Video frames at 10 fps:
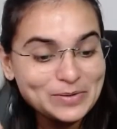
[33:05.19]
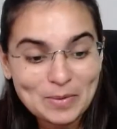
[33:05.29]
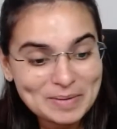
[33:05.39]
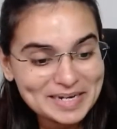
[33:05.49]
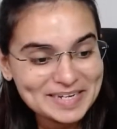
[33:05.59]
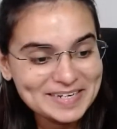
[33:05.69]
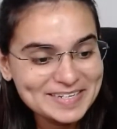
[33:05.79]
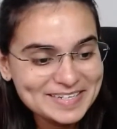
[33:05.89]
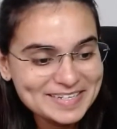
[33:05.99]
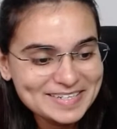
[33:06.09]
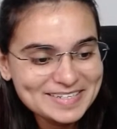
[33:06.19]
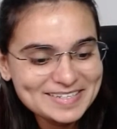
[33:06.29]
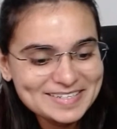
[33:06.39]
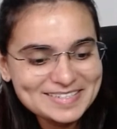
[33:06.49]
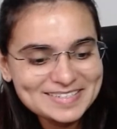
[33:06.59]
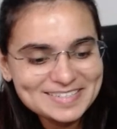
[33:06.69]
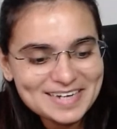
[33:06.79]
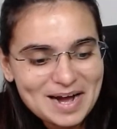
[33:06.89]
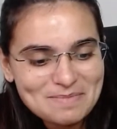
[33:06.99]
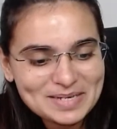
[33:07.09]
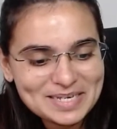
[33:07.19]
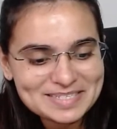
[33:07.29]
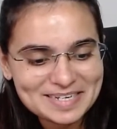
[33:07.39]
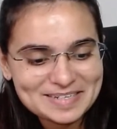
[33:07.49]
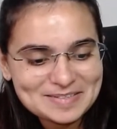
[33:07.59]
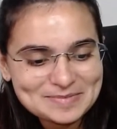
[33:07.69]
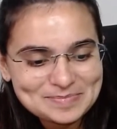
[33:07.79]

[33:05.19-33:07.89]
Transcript: Nobody. Amazing.